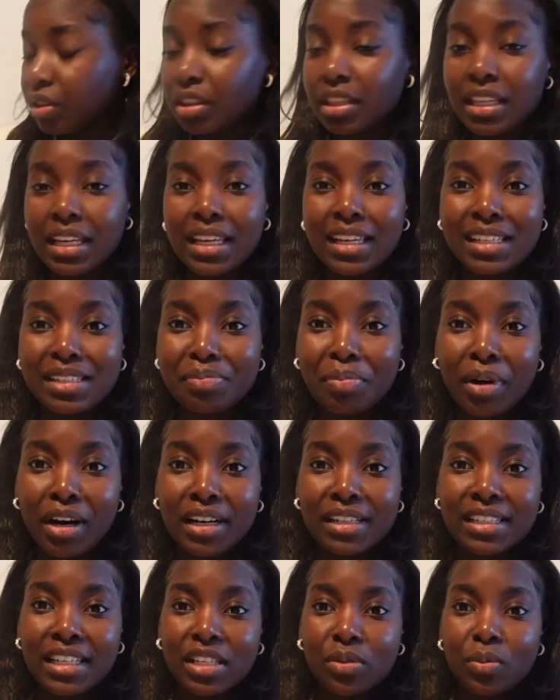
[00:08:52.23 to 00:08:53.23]
these
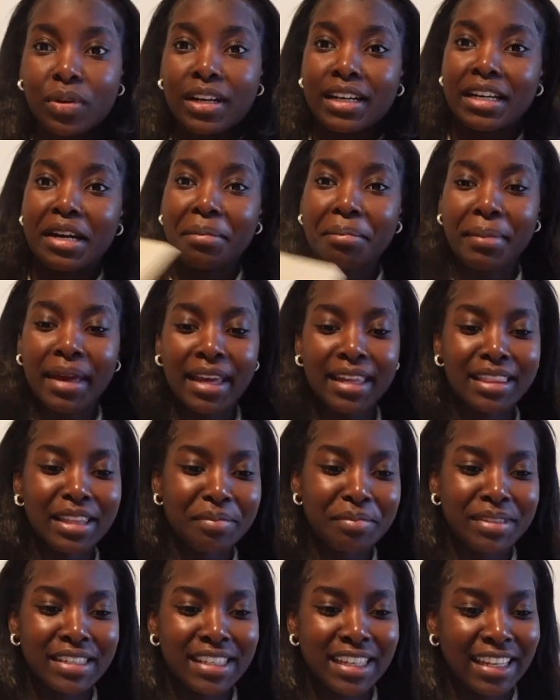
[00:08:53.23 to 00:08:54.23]
boxes, we're gonna make
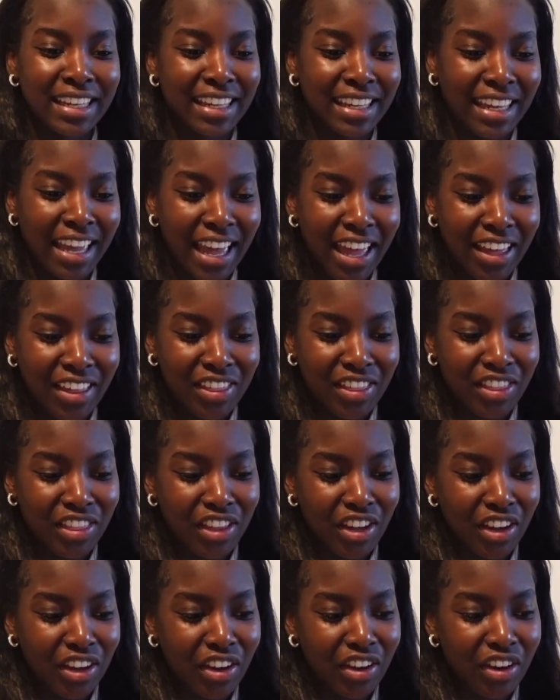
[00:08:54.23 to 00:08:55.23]
them
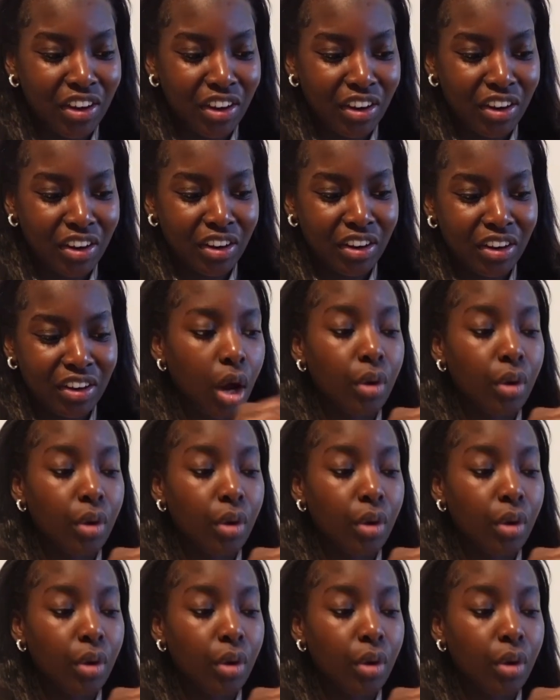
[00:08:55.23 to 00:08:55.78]
together.